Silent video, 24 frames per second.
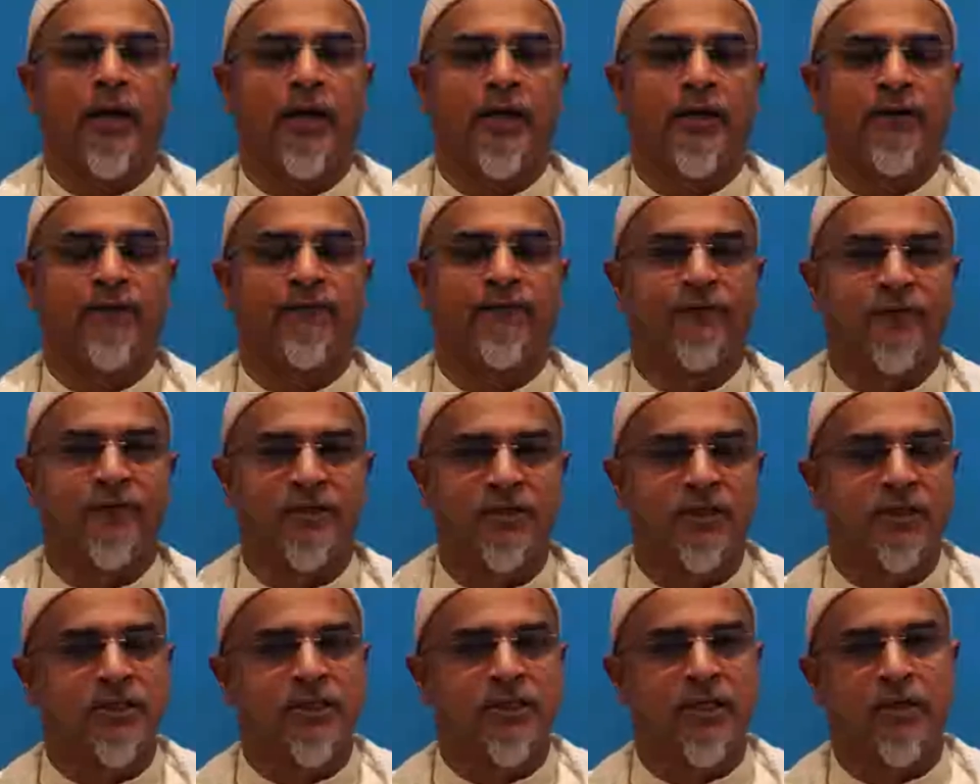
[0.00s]
in
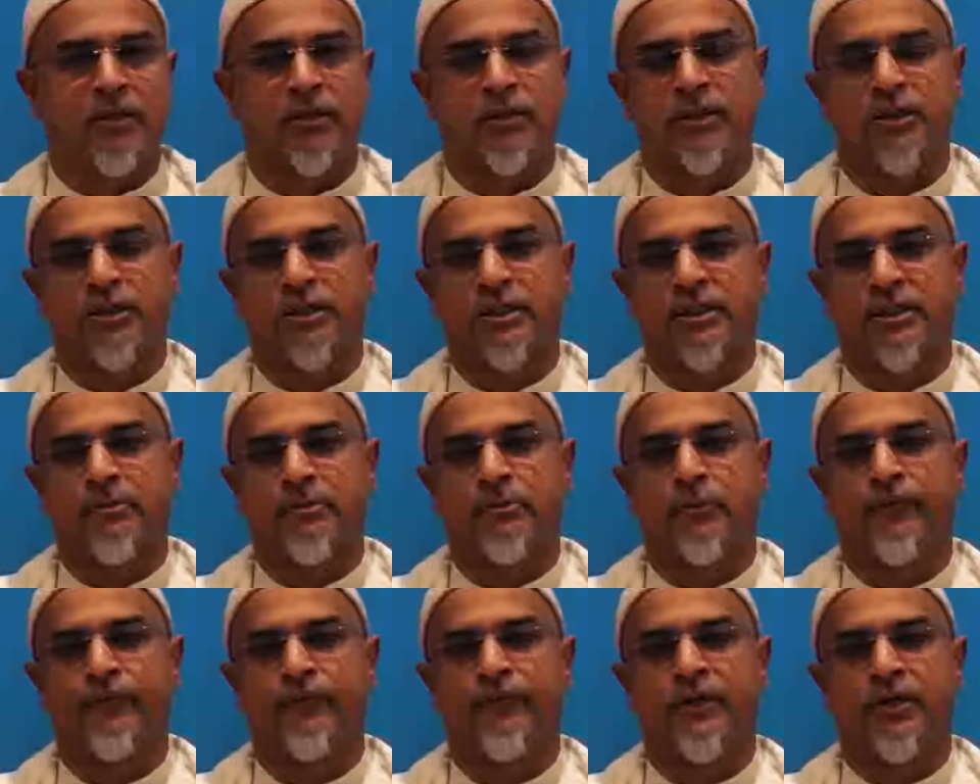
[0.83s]
visiting
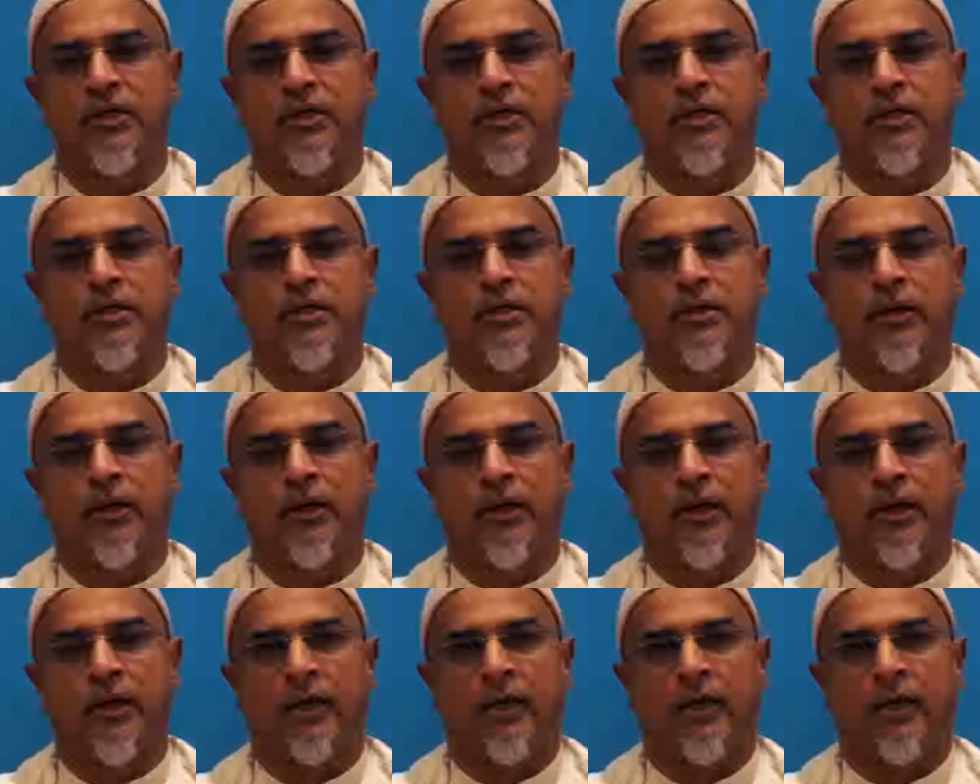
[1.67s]
some of the